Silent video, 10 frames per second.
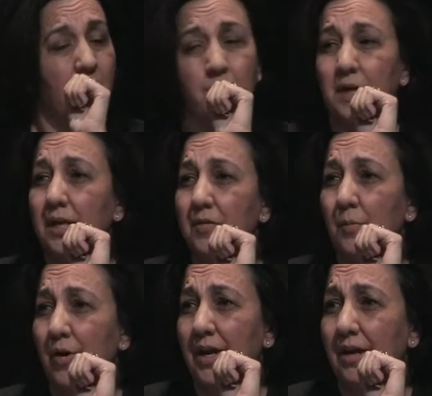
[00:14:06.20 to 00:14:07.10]
happening in the
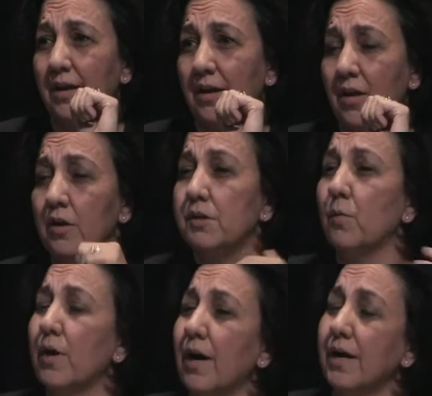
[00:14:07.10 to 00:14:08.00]
brain. So
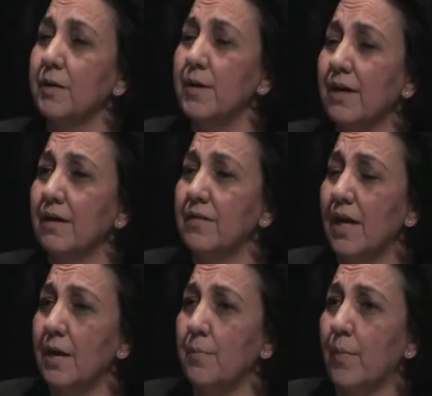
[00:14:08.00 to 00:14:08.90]
we're kind of behind the
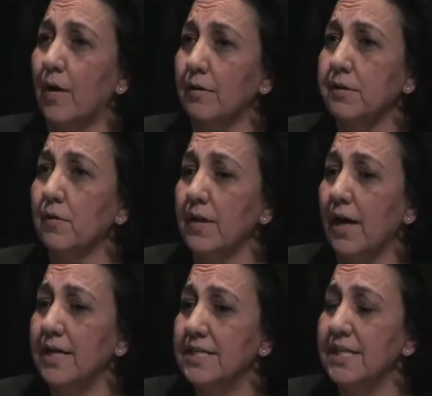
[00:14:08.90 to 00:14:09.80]
8 ball. So the
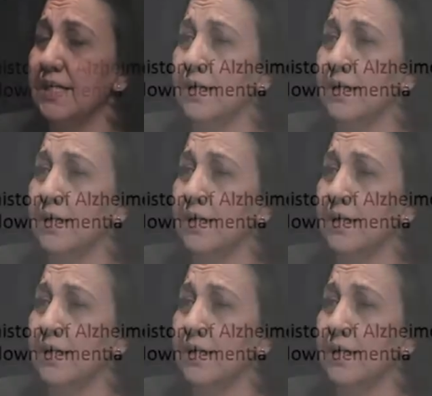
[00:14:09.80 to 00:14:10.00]
idea